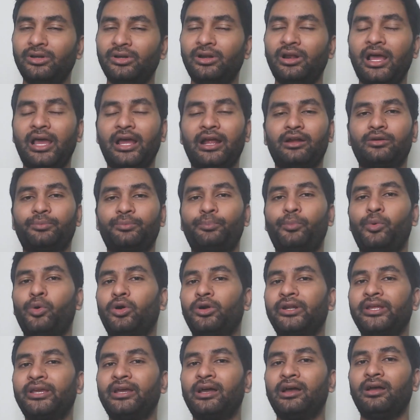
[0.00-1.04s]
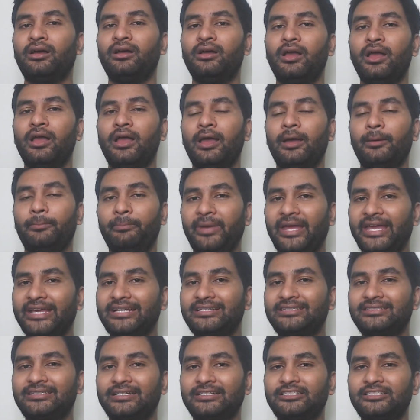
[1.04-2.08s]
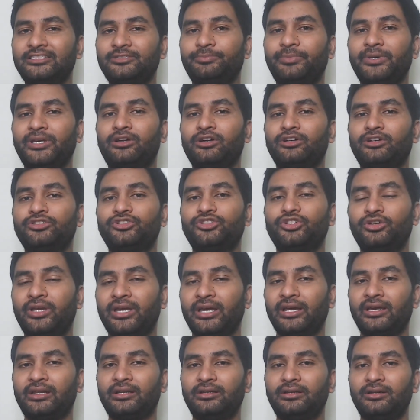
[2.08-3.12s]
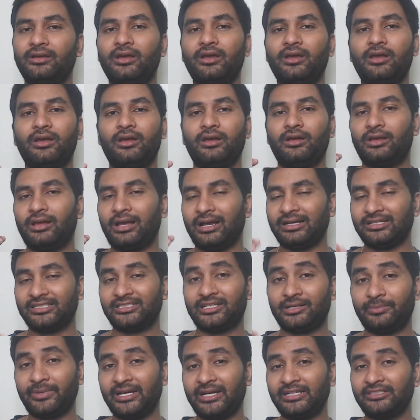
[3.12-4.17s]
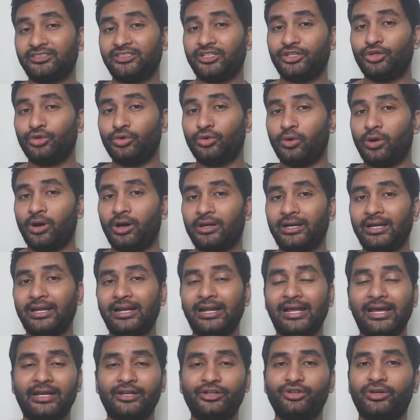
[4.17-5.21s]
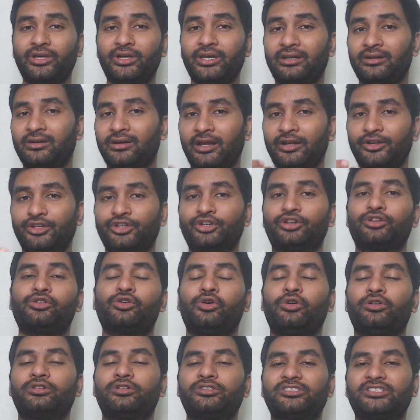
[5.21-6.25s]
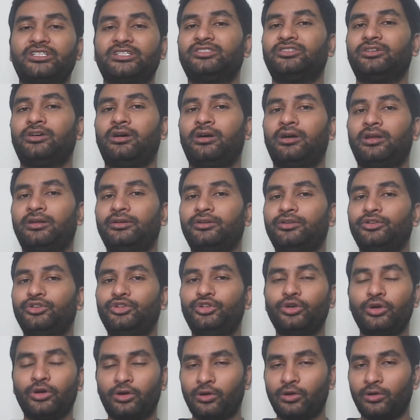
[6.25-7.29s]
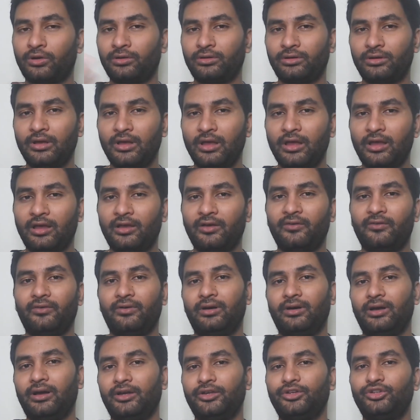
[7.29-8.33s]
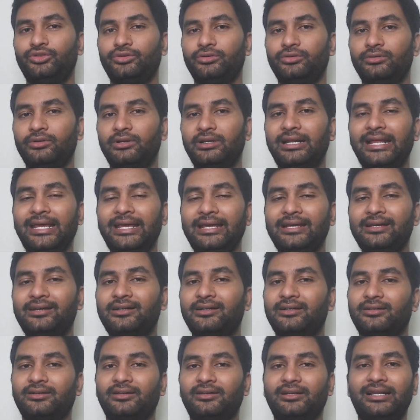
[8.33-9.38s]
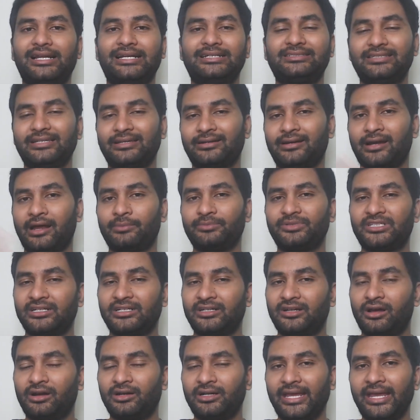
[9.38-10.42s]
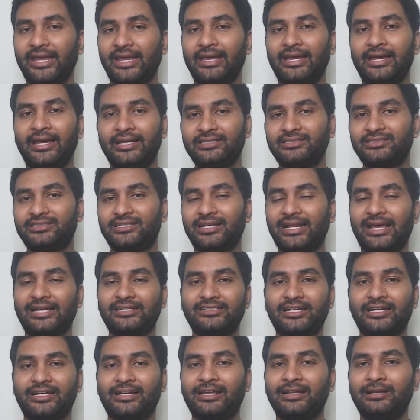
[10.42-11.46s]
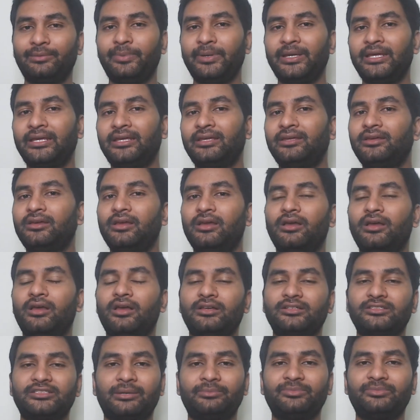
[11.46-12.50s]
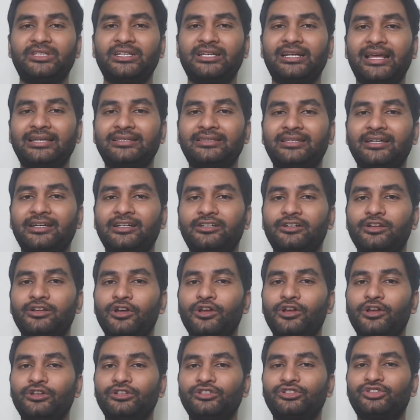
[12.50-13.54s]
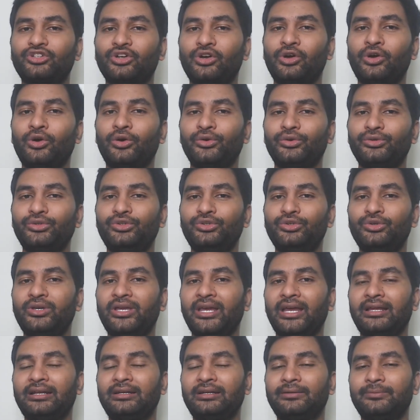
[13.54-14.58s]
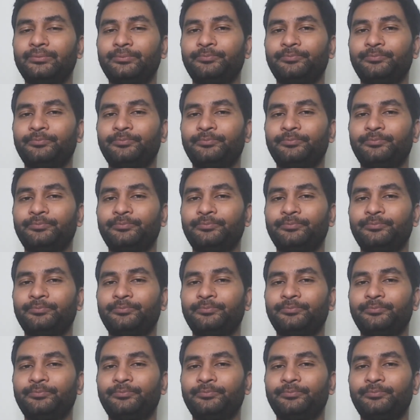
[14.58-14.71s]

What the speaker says: or Podia makes sense, because you can customize the URL and you can run your courses on your own link, let's say ramsey.ai/NLP, something like that. So you can